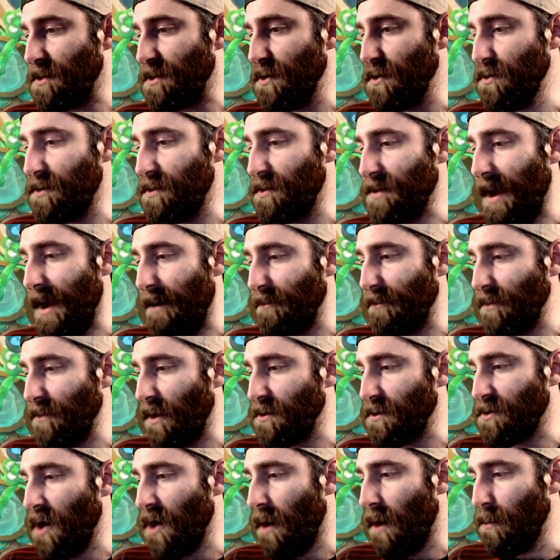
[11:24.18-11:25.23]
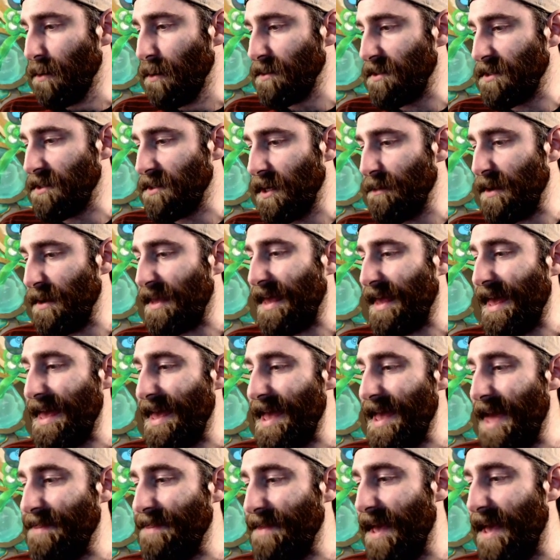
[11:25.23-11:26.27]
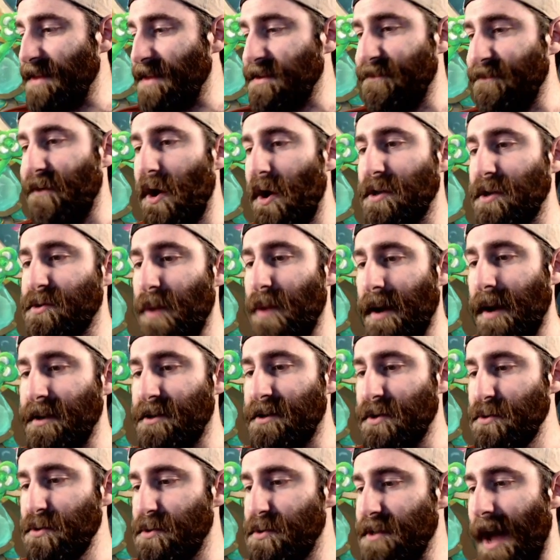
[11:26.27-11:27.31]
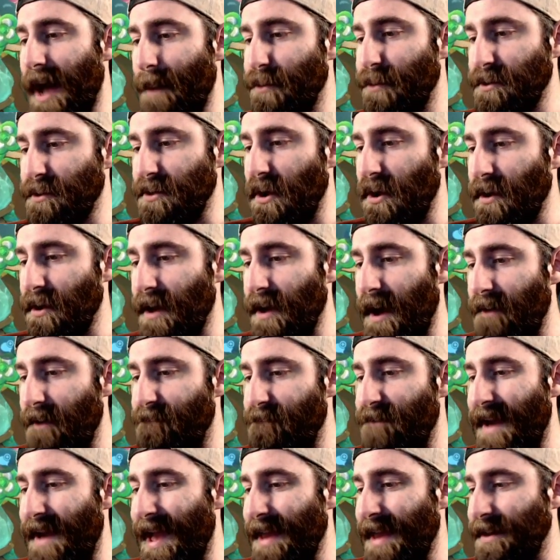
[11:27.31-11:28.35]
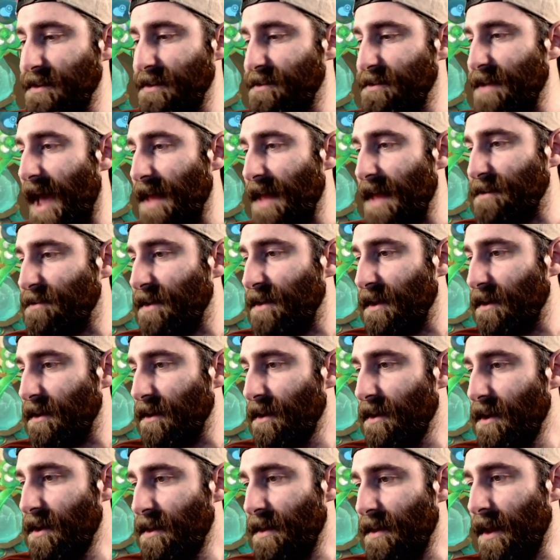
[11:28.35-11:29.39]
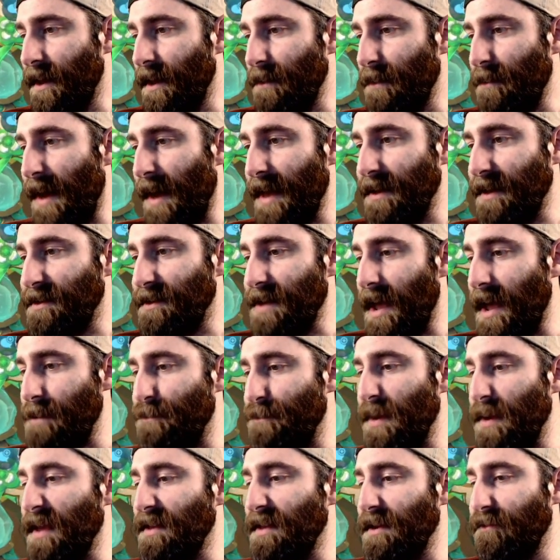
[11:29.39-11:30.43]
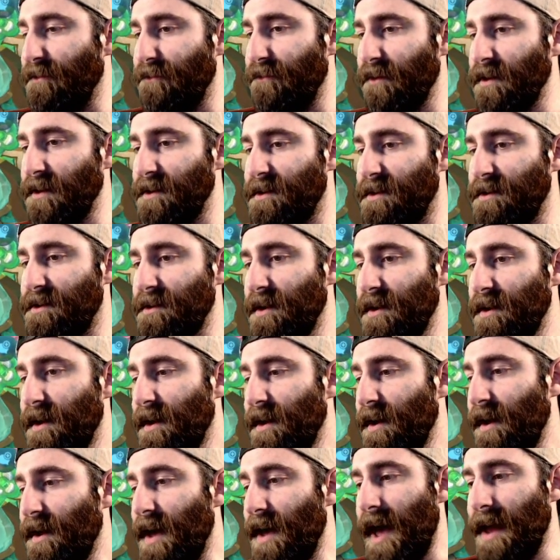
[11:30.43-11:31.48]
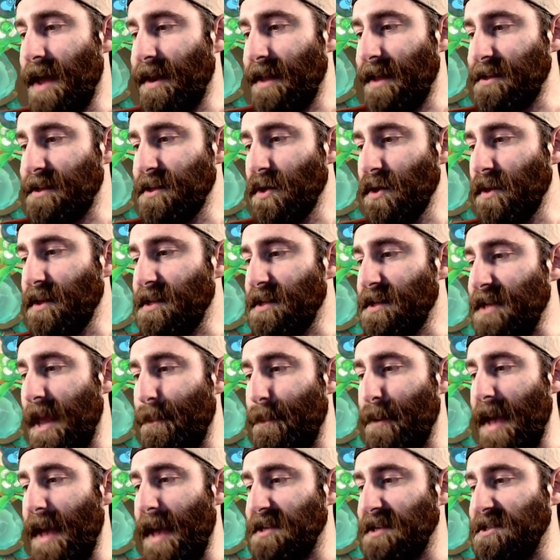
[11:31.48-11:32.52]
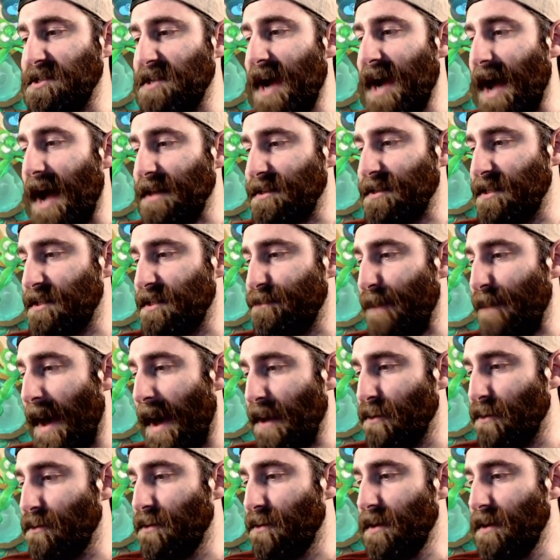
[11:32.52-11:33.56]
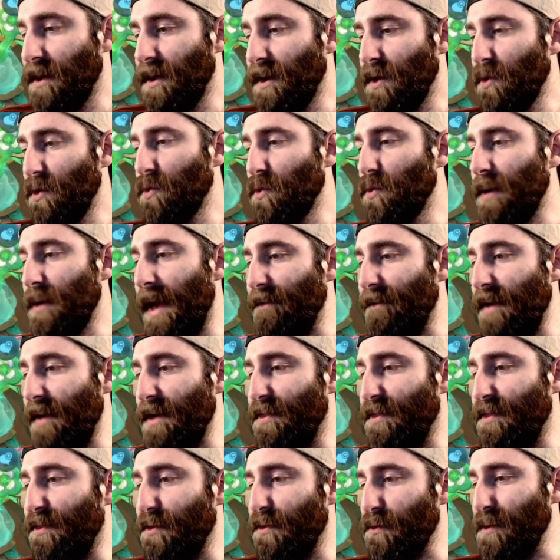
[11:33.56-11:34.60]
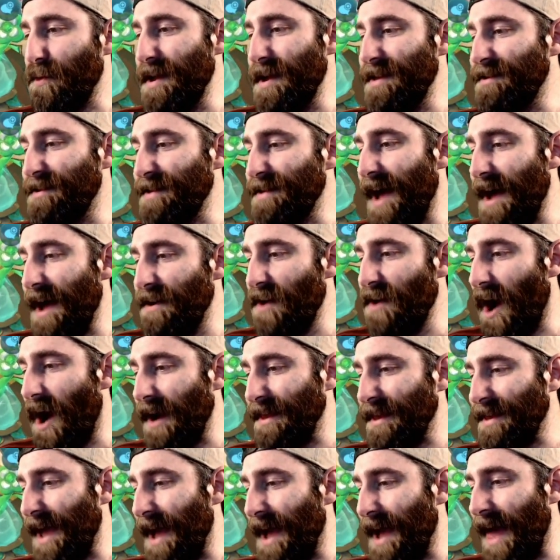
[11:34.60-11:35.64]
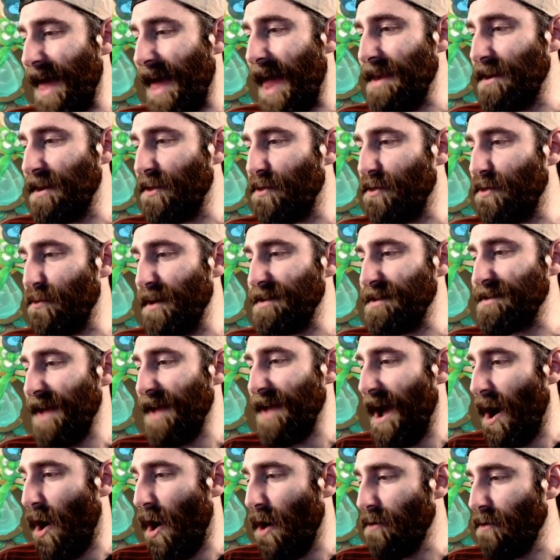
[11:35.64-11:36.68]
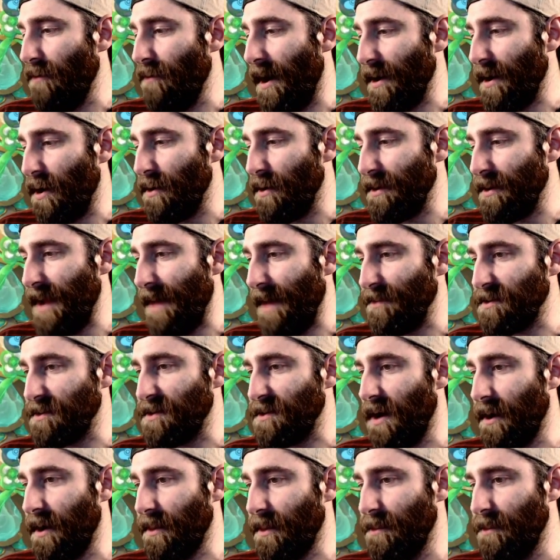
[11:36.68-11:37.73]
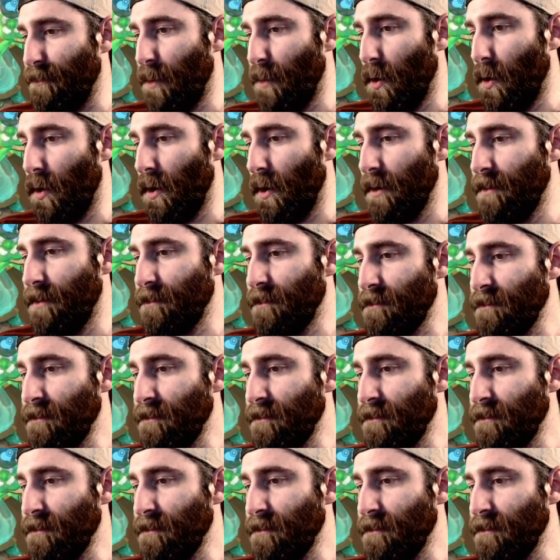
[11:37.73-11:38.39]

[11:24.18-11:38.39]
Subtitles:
2-starring those goblins is going to be key. And there's the first one. 2-star Berserker. Fantastic. That makes a big difference. And let's look at the DPS charts this battle. Ooh, we have a 3-star Nightingale and a 3-star Hog Rider on the other side of the board.